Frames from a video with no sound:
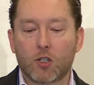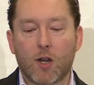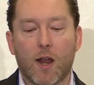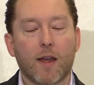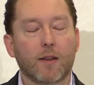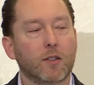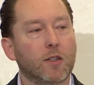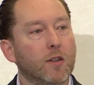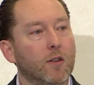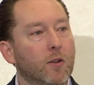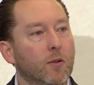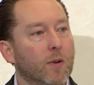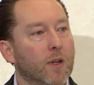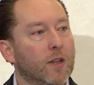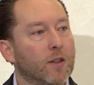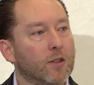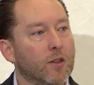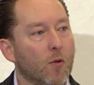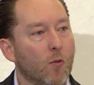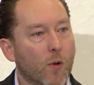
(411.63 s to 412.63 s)
track 2
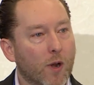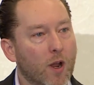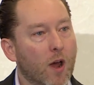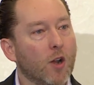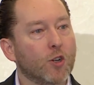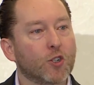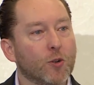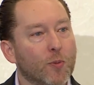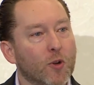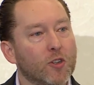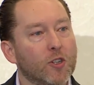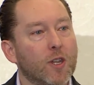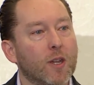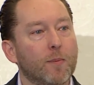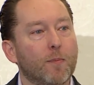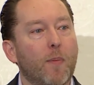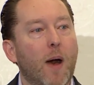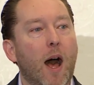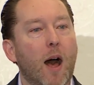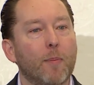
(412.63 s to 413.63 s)
is 100%
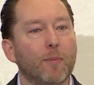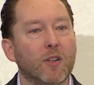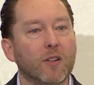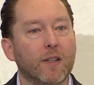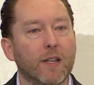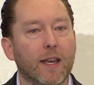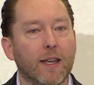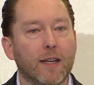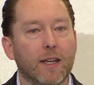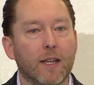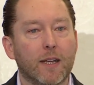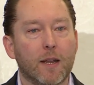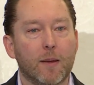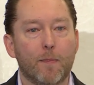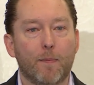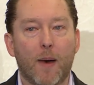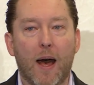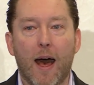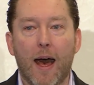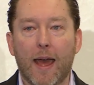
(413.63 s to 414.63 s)
populated
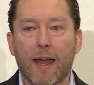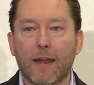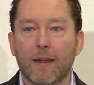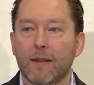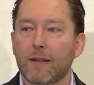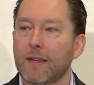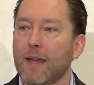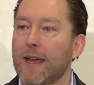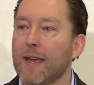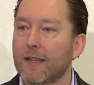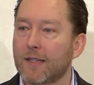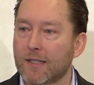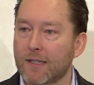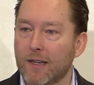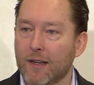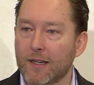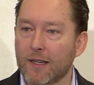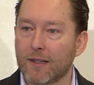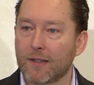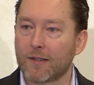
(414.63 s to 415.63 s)
by case
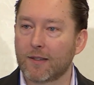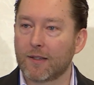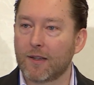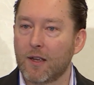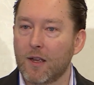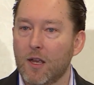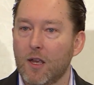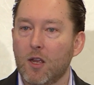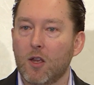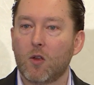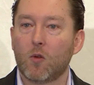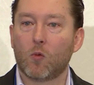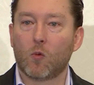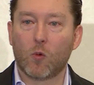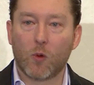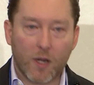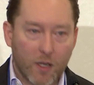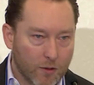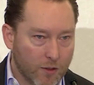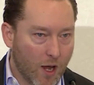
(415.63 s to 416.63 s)
studies.
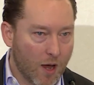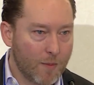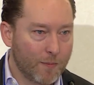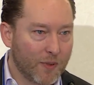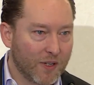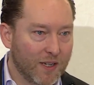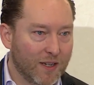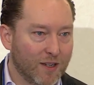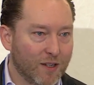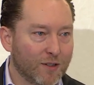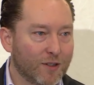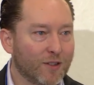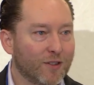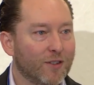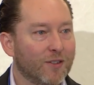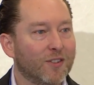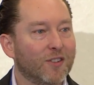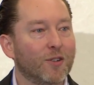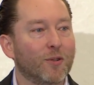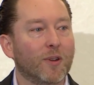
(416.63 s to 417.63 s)
Real companies
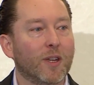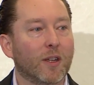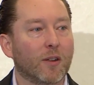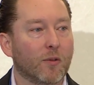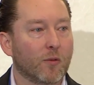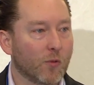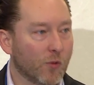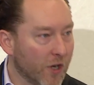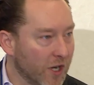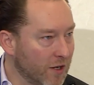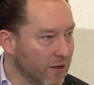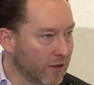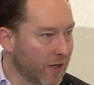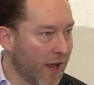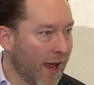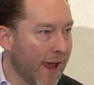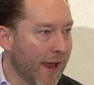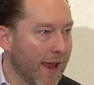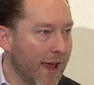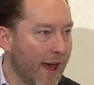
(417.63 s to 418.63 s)
doing real
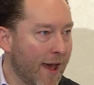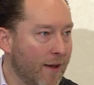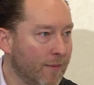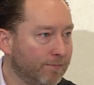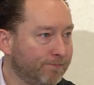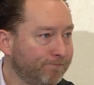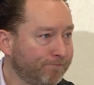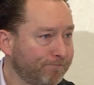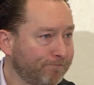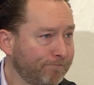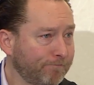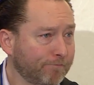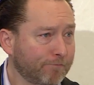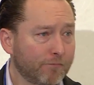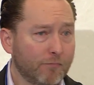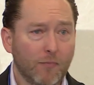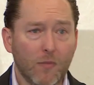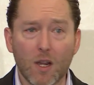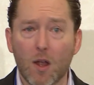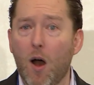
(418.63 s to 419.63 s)
KM,
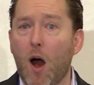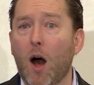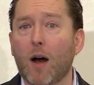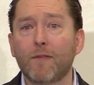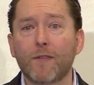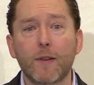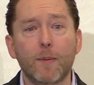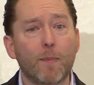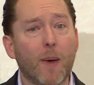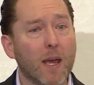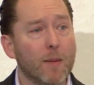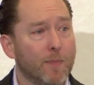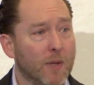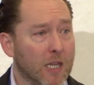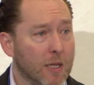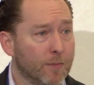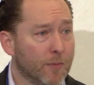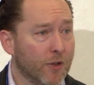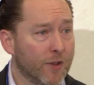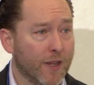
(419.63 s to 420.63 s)
often by
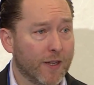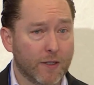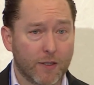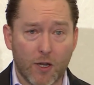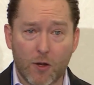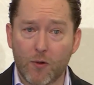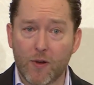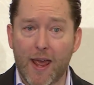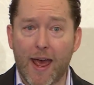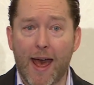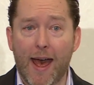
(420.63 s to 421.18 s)
people that don't